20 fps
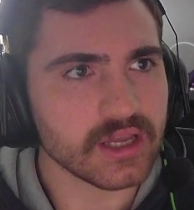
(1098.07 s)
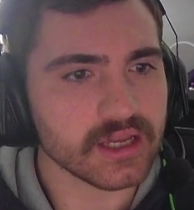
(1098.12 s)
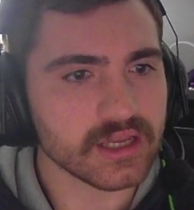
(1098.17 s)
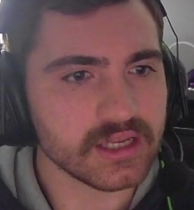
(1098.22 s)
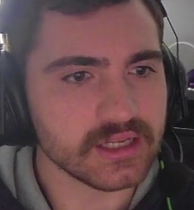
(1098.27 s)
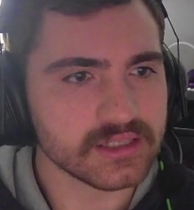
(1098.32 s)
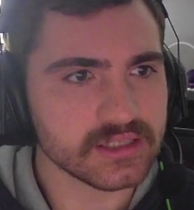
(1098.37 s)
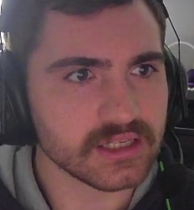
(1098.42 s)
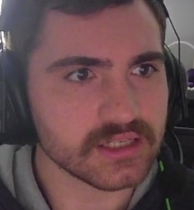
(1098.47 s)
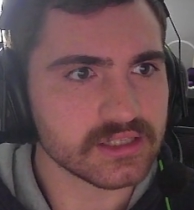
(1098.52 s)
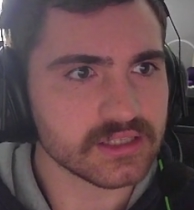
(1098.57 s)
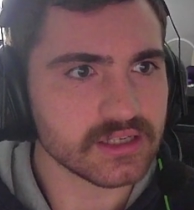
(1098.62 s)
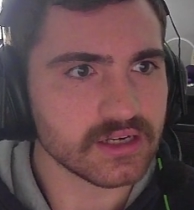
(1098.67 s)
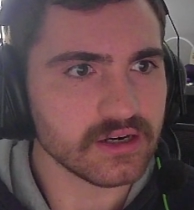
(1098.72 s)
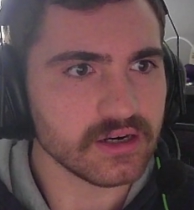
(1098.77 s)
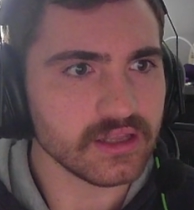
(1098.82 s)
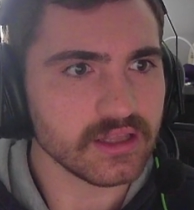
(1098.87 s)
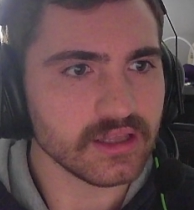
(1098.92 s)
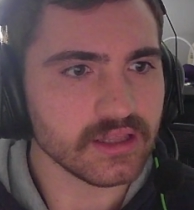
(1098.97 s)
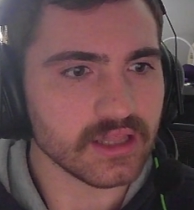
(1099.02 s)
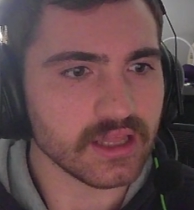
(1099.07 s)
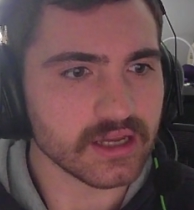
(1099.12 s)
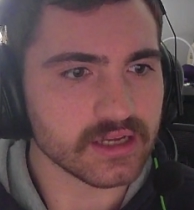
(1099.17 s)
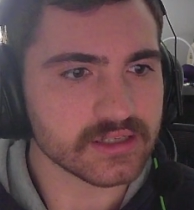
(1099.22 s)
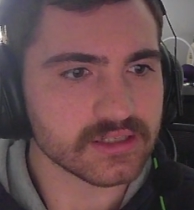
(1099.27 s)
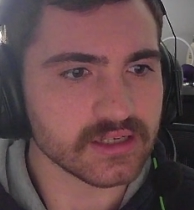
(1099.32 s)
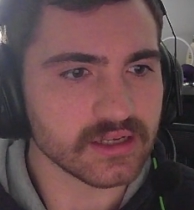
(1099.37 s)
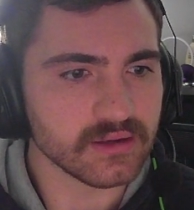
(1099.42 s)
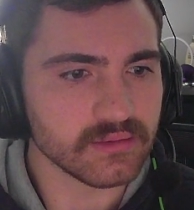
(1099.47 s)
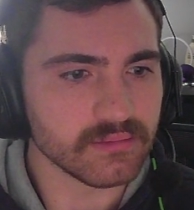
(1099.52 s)
he's necessarily like
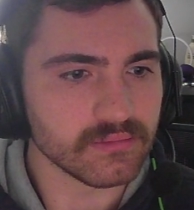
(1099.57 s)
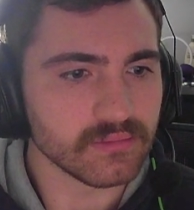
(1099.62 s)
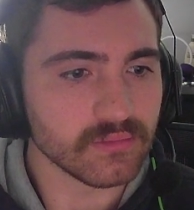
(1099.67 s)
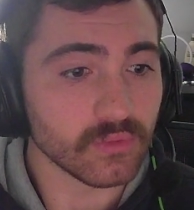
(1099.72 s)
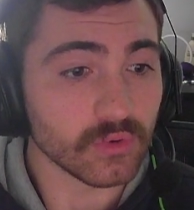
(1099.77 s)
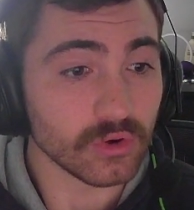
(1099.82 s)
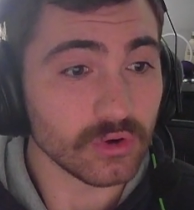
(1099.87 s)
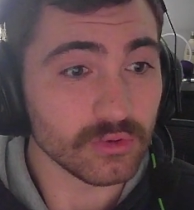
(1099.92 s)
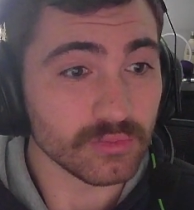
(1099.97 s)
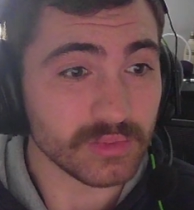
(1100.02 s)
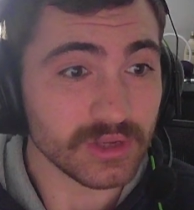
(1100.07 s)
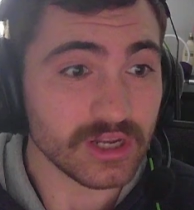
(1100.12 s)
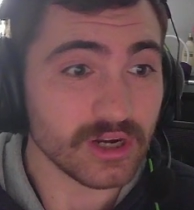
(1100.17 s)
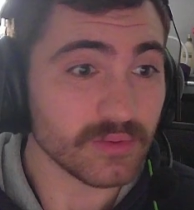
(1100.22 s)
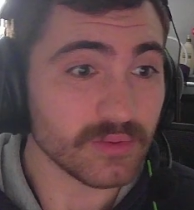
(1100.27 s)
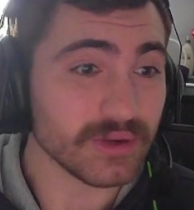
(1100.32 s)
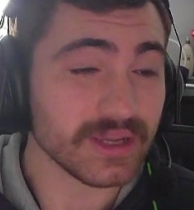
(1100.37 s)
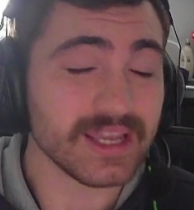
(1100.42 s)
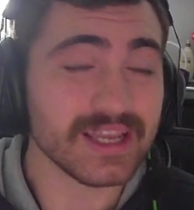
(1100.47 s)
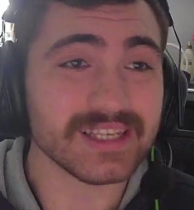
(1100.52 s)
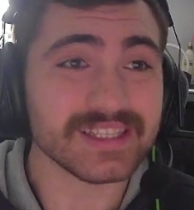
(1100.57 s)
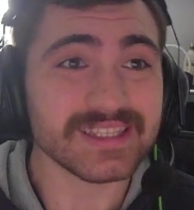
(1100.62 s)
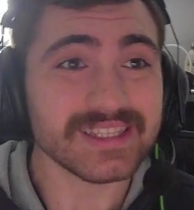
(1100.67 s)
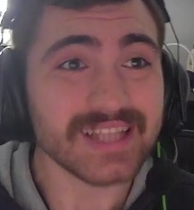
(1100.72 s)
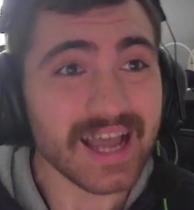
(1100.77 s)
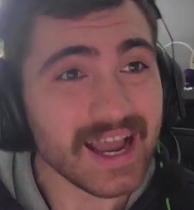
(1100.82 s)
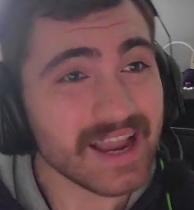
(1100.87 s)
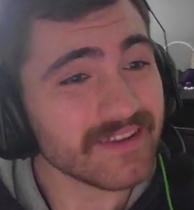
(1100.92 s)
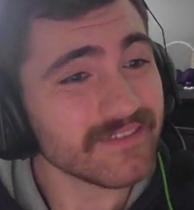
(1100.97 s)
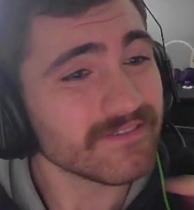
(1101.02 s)
some world beater, but he has
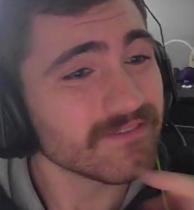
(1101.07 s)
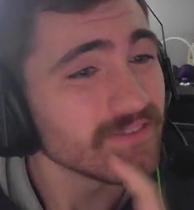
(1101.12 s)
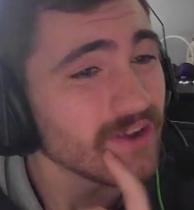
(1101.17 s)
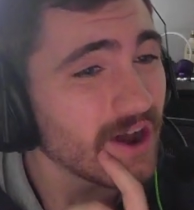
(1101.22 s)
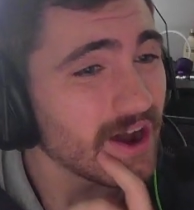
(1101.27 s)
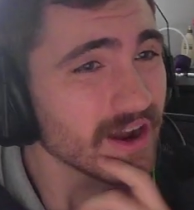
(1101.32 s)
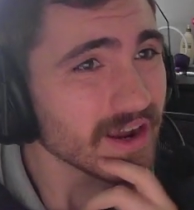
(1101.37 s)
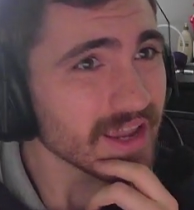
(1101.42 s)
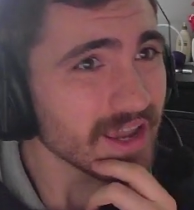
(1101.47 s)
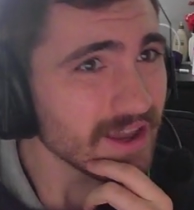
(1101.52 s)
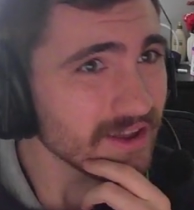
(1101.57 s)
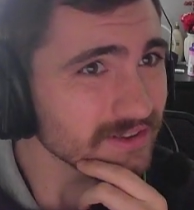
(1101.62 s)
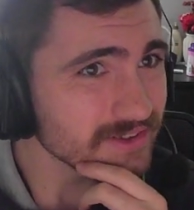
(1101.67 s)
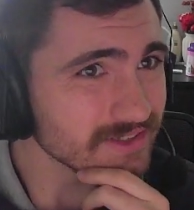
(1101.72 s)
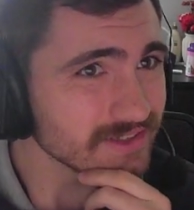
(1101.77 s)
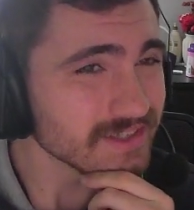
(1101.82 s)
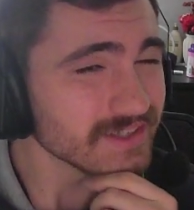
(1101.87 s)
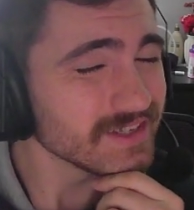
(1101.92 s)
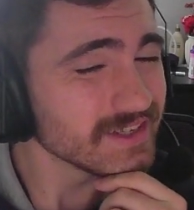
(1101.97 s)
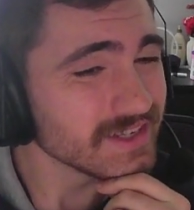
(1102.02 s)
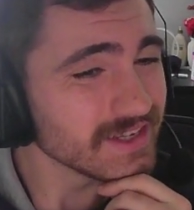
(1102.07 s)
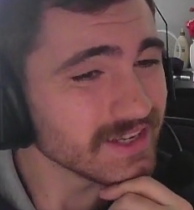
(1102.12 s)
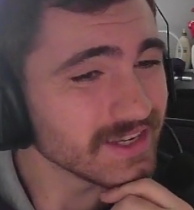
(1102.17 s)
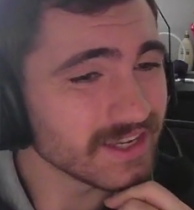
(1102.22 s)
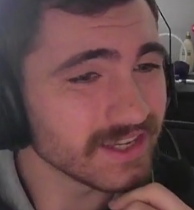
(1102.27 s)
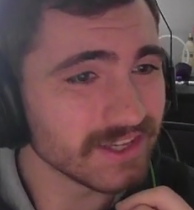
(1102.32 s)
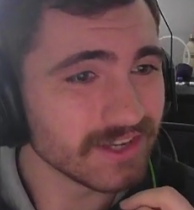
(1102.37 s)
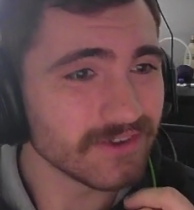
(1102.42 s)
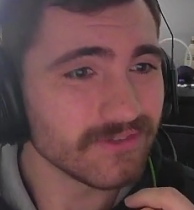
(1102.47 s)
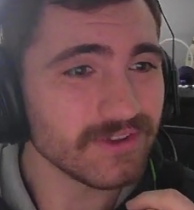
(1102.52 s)
9 knockouts,
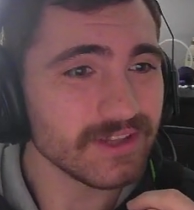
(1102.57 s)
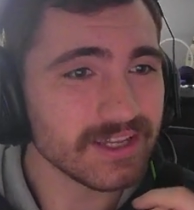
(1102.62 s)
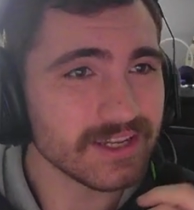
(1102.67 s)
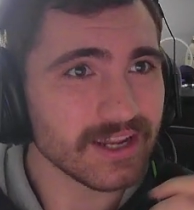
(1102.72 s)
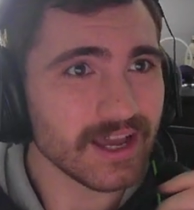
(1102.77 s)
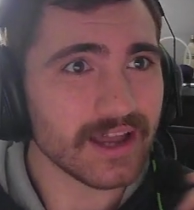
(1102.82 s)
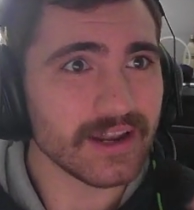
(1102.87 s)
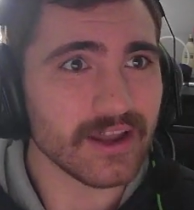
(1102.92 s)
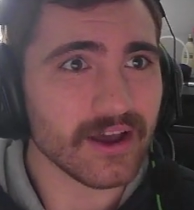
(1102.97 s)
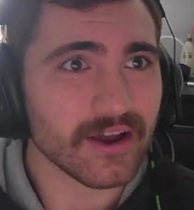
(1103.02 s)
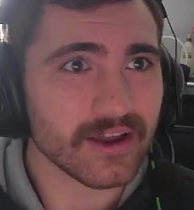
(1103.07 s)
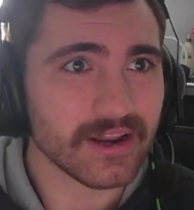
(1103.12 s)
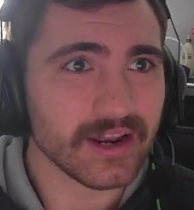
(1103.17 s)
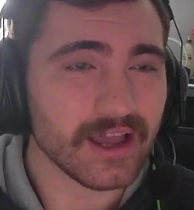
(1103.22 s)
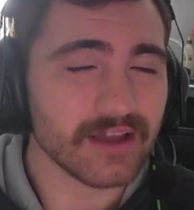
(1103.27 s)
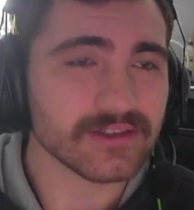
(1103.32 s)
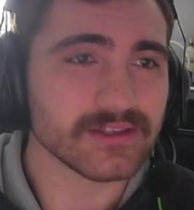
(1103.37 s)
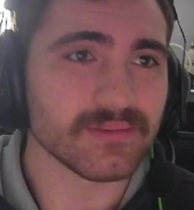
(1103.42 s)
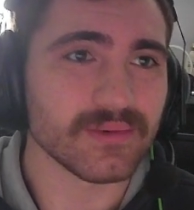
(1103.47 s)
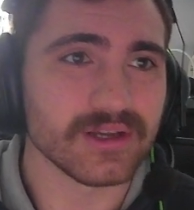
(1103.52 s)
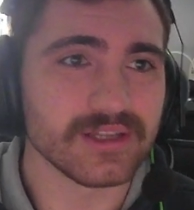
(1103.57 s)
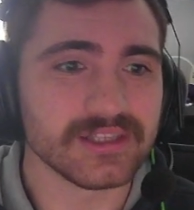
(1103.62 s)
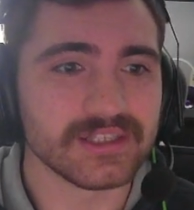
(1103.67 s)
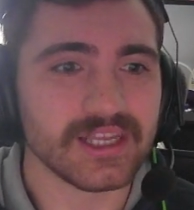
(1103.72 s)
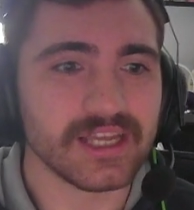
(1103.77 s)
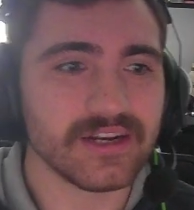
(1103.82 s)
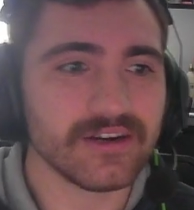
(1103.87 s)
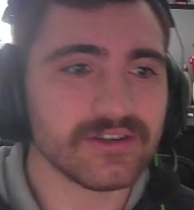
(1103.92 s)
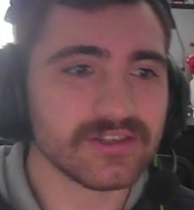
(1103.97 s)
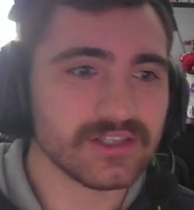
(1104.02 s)
and you're really not knocking out some
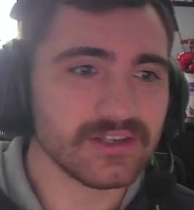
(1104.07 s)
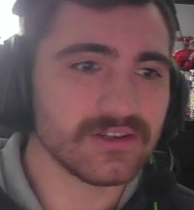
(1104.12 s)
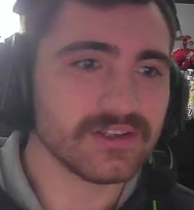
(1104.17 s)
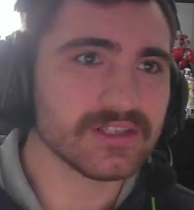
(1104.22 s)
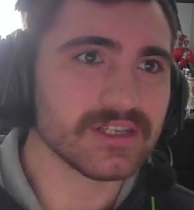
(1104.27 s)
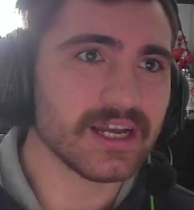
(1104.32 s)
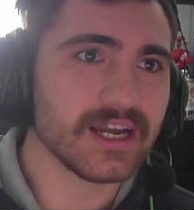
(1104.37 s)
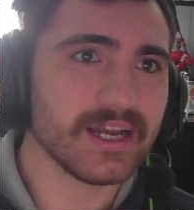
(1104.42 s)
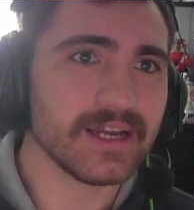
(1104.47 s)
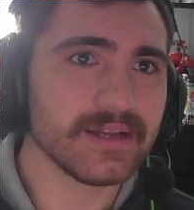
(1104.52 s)
Contender Series guy. I